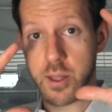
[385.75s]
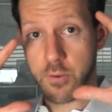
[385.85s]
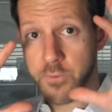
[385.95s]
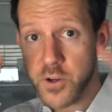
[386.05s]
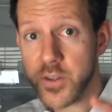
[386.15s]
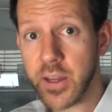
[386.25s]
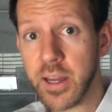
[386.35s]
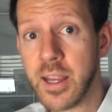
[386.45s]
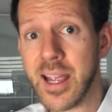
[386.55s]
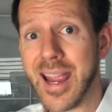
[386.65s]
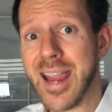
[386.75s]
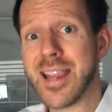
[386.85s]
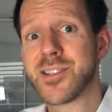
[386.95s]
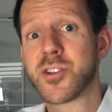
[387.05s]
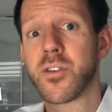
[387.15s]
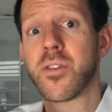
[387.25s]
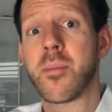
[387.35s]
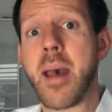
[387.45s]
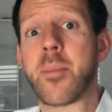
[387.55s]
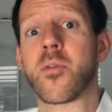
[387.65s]
The first thing is sort of the
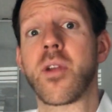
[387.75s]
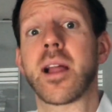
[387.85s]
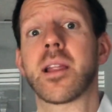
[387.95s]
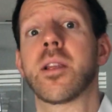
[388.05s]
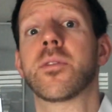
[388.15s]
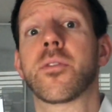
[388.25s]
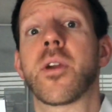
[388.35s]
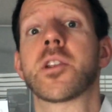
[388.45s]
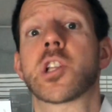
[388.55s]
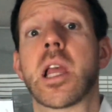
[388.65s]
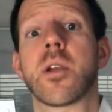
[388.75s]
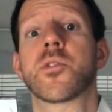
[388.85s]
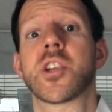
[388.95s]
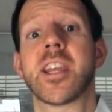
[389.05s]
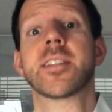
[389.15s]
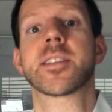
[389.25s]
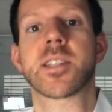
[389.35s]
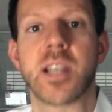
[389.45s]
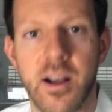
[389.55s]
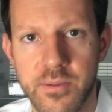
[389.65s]
map of reality of the French language
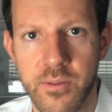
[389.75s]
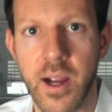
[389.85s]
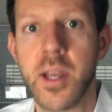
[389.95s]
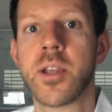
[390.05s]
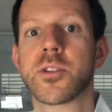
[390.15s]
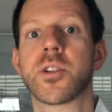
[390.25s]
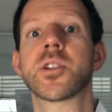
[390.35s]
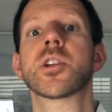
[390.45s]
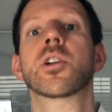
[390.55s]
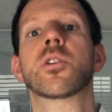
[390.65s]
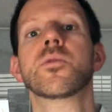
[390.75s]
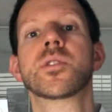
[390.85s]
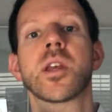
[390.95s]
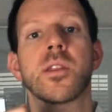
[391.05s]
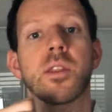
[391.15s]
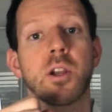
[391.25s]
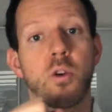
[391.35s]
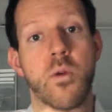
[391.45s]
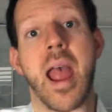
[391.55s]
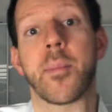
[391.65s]
itself, right? So this includes the
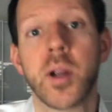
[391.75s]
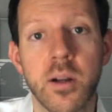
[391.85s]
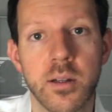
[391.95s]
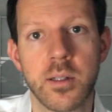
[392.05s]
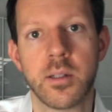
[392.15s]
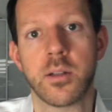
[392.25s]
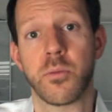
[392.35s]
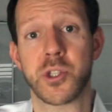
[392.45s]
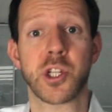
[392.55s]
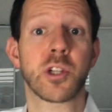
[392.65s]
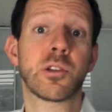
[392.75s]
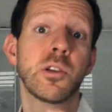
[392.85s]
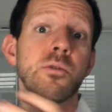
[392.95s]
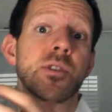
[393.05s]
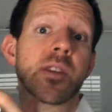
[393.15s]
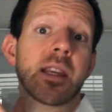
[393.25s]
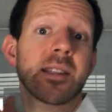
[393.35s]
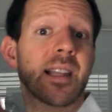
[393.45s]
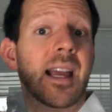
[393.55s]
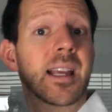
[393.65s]
grammar, which includes
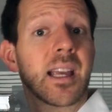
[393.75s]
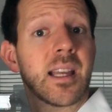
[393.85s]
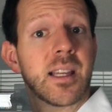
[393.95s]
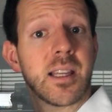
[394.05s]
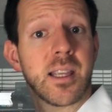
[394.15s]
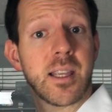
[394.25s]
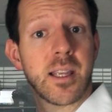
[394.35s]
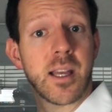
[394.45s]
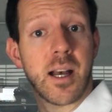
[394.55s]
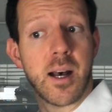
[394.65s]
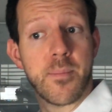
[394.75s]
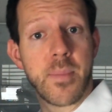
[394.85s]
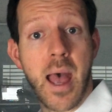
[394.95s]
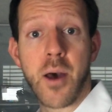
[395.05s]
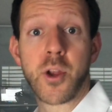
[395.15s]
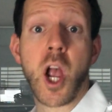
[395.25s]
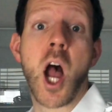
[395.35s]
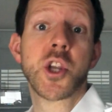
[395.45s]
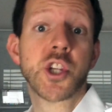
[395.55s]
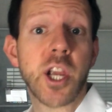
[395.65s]
things like how to
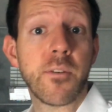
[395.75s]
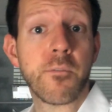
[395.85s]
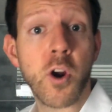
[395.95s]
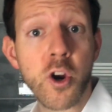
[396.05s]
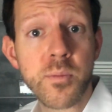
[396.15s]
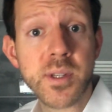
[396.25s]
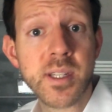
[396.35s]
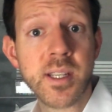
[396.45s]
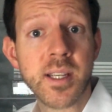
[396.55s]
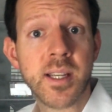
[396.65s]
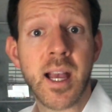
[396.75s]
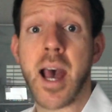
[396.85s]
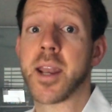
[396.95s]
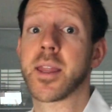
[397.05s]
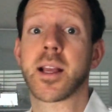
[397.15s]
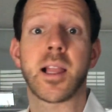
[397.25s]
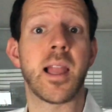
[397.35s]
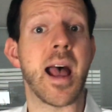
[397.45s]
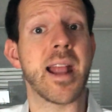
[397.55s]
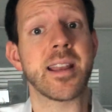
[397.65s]
conjugate verbs, how to
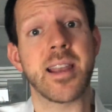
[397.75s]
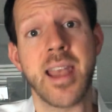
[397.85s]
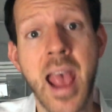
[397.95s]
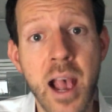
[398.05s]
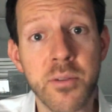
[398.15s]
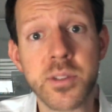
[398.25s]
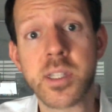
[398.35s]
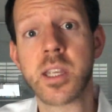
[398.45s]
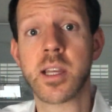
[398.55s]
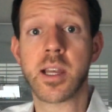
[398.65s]
decline nouns,